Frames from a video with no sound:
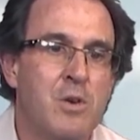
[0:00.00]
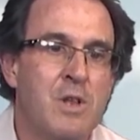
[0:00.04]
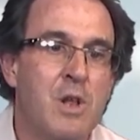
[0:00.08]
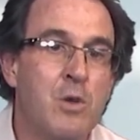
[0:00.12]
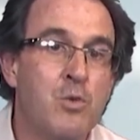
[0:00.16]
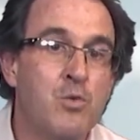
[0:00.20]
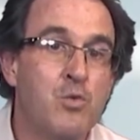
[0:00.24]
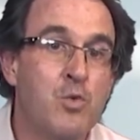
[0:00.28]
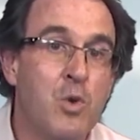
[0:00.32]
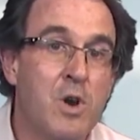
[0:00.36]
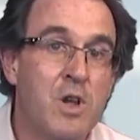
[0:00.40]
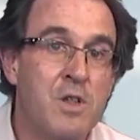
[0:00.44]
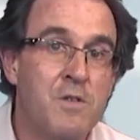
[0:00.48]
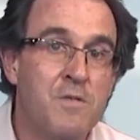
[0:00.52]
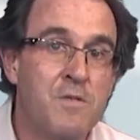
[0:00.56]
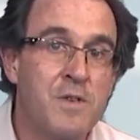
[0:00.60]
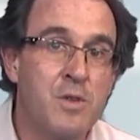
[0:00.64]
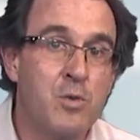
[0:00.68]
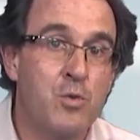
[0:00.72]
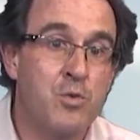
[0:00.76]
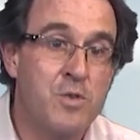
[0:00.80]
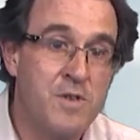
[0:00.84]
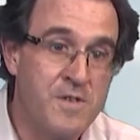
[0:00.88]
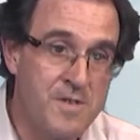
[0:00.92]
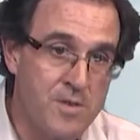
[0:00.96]
And
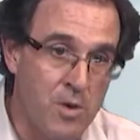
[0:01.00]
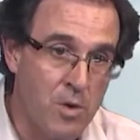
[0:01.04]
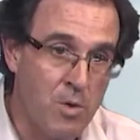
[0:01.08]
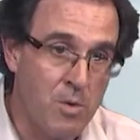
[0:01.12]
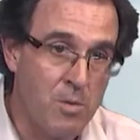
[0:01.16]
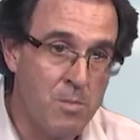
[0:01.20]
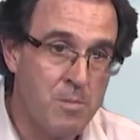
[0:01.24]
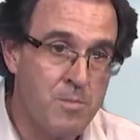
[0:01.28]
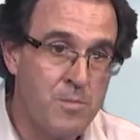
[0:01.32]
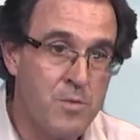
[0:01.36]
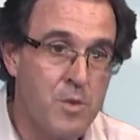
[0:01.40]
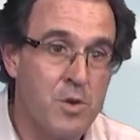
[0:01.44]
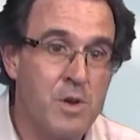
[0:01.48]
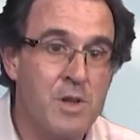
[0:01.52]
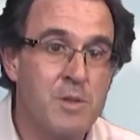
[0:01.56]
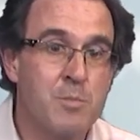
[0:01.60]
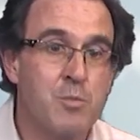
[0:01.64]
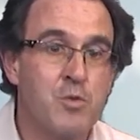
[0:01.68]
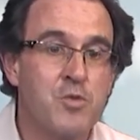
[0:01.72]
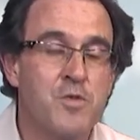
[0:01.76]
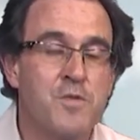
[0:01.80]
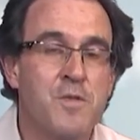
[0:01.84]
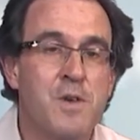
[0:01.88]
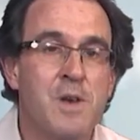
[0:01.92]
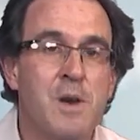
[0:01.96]
the
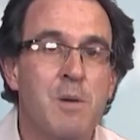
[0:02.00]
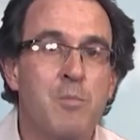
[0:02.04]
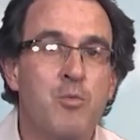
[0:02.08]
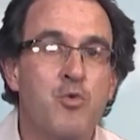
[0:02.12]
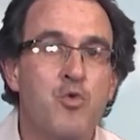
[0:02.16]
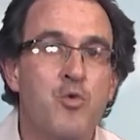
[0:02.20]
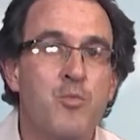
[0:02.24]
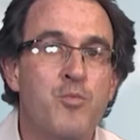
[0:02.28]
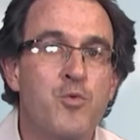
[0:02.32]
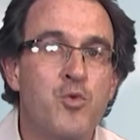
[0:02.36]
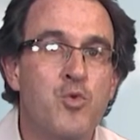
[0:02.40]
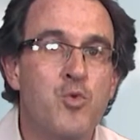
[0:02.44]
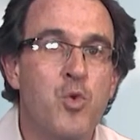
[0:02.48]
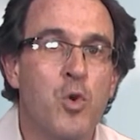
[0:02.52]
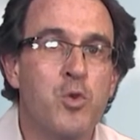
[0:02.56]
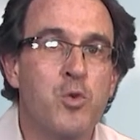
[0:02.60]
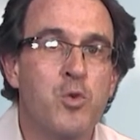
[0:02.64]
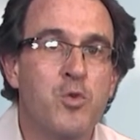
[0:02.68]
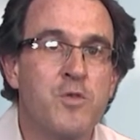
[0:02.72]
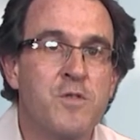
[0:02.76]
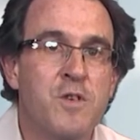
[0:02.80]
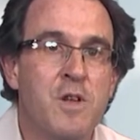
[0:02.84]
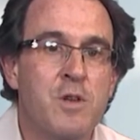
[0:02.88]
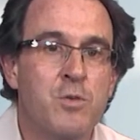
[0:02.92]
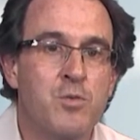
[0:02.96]
life cycle
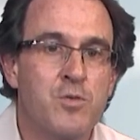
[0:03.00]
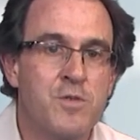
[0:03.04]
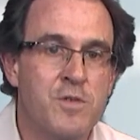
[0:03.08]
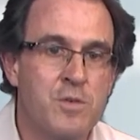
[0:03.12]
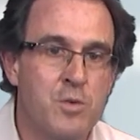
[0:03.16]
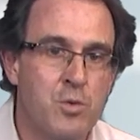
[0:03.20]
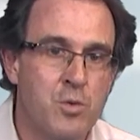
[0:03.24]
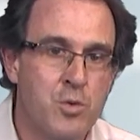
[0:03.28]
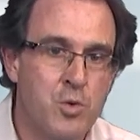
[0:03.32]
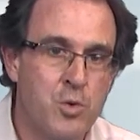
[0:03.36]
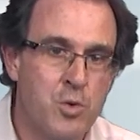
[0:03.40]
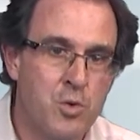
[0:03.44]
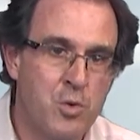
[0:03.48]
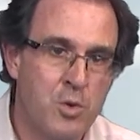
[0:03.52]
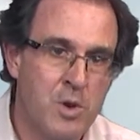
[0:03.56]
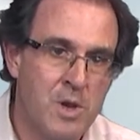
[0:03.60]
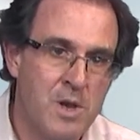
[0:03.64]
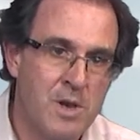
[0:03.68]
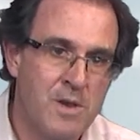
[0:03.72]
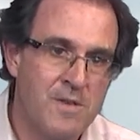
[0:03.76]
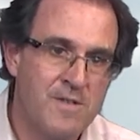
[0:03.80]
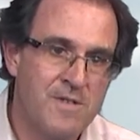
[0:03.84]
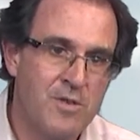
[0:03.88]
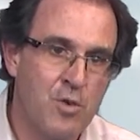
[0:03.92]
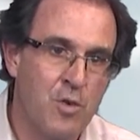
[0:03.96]
in the atmosphere is 10
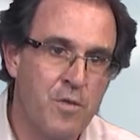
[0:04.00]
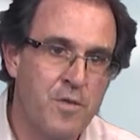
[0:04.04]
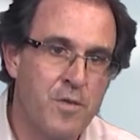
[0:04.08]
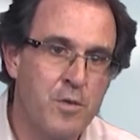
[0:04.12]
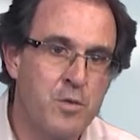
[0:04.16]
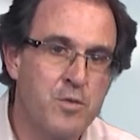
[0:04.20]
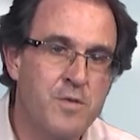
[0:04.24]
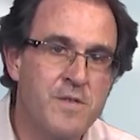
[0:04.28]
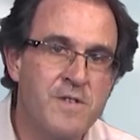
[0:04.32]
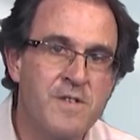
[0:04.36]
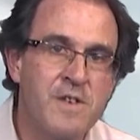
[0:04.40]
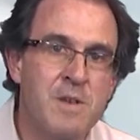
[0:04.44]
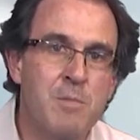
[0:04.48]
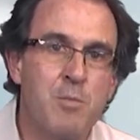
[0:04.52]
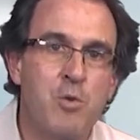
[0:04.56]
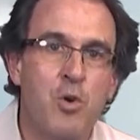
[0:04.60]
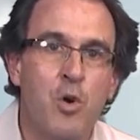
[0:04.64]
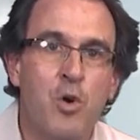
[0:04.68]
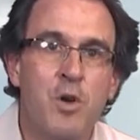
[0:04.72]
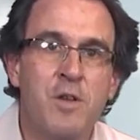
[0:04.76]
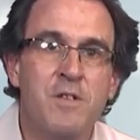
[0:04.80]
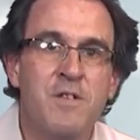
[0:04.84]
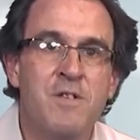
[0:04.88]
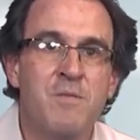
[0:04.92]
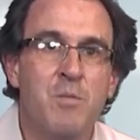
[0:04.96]
years, much shorter
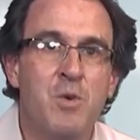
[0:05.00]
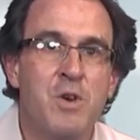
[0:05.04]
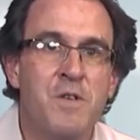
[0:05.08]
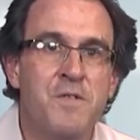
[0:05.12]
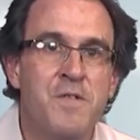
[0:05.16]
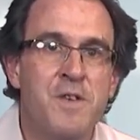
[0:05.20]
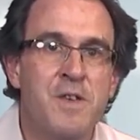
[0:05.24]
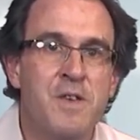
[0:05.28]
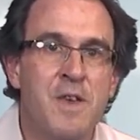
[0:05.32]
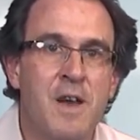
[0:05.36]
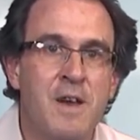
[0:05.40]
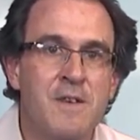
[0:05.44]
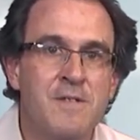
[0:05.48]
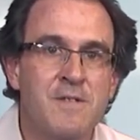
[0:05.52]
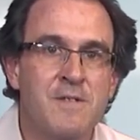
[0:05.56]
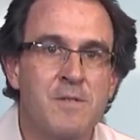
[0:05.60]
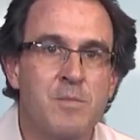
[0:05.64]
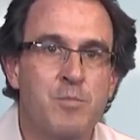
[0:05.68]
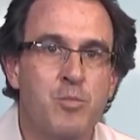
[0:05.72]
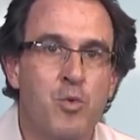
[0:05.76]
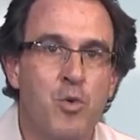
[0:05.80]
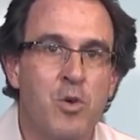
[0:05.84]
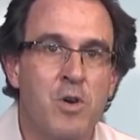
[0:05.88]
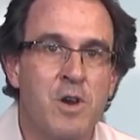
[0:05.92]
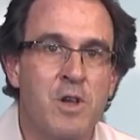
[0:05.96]
than CO2, which
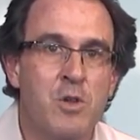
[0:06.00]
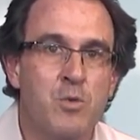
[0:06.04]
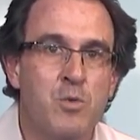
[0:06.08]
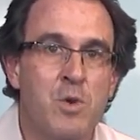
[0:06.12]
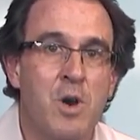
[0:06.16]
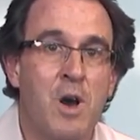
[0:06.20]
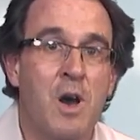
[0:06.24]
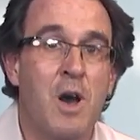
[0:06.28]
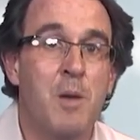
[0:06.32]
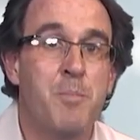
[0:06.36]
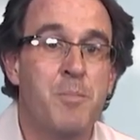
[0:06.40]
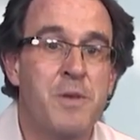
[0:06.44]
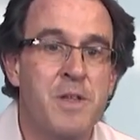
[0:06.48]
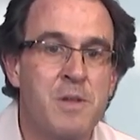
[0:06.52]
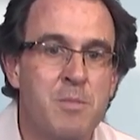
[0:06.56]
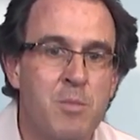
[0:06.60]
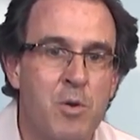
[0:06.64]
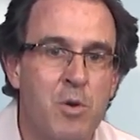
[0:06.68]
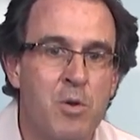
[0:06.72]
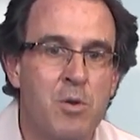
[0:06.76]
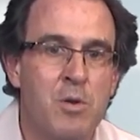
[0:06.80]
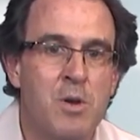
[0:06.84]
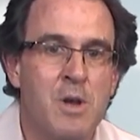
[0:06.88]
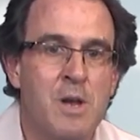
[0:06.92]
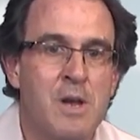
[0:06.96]
means it's a
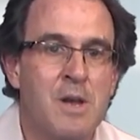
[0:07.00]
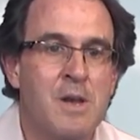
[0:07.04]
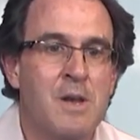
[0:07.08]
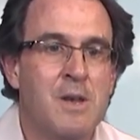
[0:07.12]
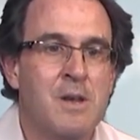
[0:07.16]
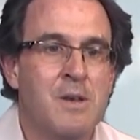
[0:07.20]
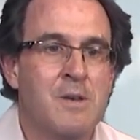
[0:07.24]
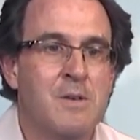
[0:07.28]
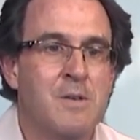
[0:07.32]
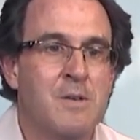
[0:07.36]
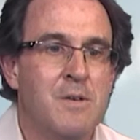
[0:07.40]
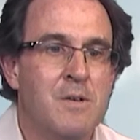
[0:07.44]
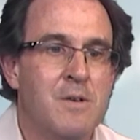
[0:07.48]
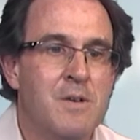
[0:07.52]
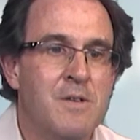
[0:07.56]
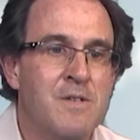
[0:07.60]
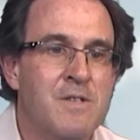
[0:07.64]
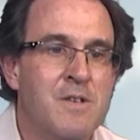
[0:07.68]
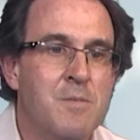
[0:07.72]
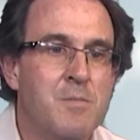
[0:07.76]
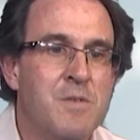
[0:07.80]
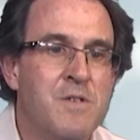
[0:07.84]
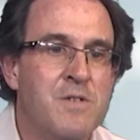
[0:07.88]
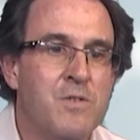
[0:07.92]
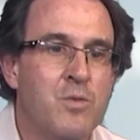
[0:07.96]
relatively
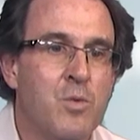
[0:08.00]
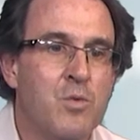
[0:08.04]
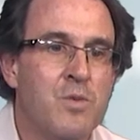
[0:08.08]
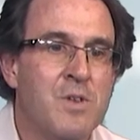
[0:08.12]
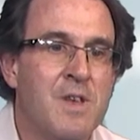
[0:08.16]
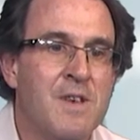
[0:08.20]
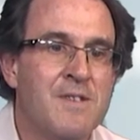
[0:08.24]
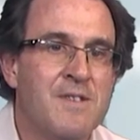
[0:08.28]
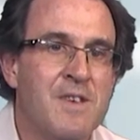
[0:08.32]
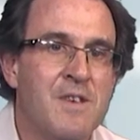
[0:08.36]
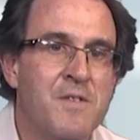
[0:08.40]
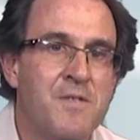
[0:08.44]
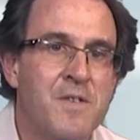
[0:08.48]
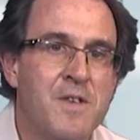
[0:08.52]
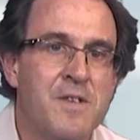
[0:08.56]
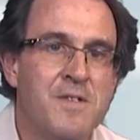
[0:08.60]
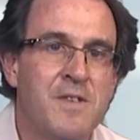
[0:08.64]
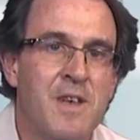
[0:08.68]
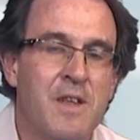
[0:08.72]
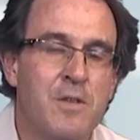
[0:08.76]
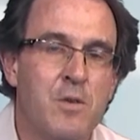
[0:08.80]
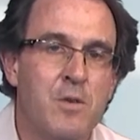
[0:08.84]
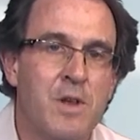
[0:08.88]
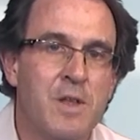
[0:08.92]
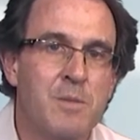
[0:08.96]
efficient target to
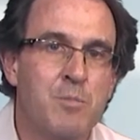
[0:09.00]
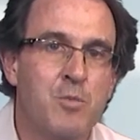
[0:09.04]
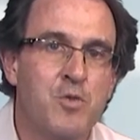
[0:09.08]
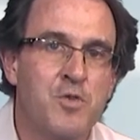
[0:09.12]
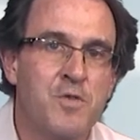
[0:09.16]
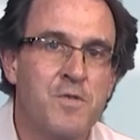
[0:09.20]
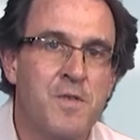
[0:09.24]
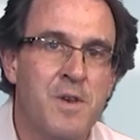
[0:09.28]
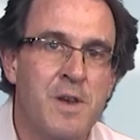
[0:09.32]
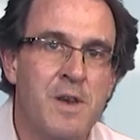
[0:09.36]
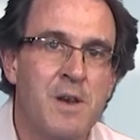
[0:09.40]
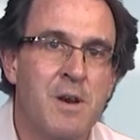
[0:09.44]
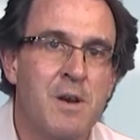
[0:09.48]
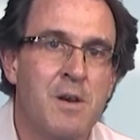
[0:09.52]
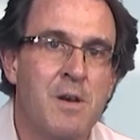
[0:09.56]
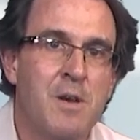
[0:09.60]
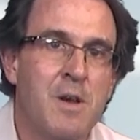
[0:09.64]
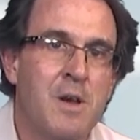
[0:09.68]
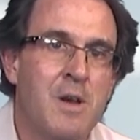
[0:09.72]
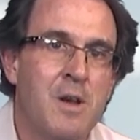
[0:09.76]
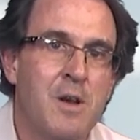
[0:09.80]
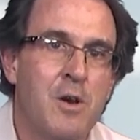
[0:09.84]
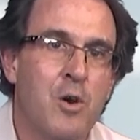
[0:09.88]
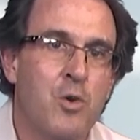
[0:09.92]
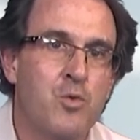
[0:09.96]
reduce
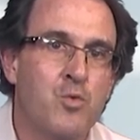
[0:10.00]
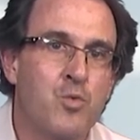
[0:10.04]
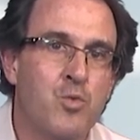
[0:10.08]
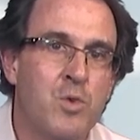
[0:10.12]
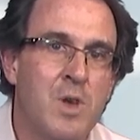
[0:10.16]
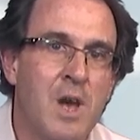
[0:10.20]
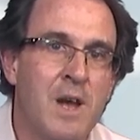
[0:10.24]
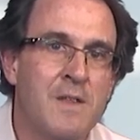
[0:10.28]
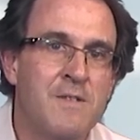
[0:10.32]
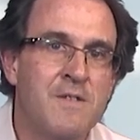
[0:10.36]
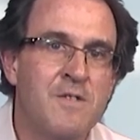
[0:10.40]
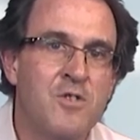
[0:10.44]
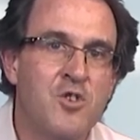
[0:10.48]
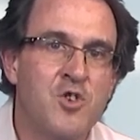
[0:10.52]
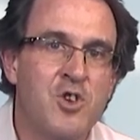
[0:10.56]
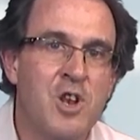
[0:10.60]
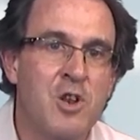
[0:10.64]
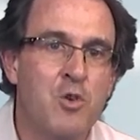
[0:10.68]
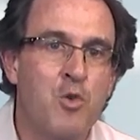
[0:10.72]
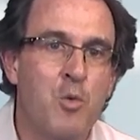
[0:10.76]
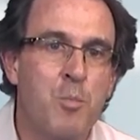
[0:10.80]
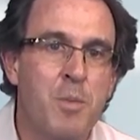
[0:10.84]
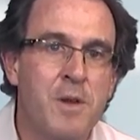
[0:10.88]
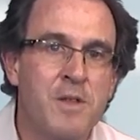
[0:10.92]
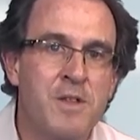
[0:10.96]
greenhouse effect gas
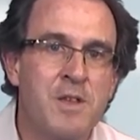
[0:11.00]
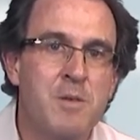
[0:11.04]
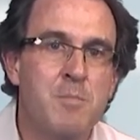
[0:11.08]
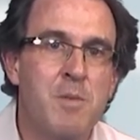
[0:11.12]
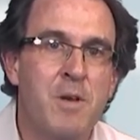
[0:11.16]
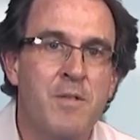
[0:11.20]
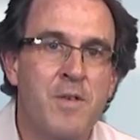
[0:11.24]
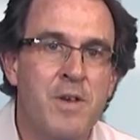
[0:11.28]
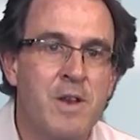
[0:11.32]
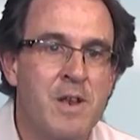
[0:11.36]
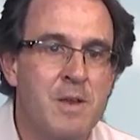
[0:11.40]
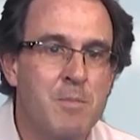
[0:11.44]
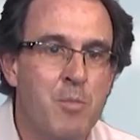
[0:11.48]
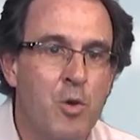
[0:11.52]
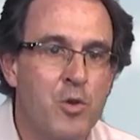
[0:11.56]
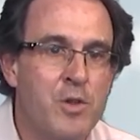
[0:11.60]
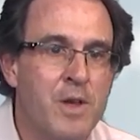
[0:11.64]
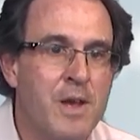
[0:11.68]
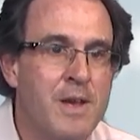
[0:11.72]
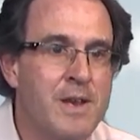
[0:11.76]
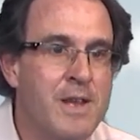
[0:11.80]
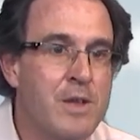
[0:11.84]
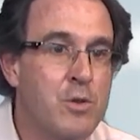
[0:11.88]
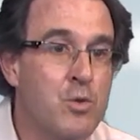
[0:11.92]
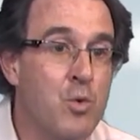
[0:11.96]
emissions in the
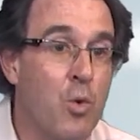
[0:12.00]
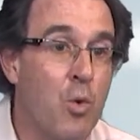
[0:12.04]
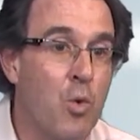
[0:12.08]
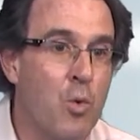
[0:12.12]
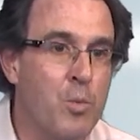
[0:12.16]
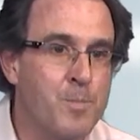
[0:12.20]
atmosphere.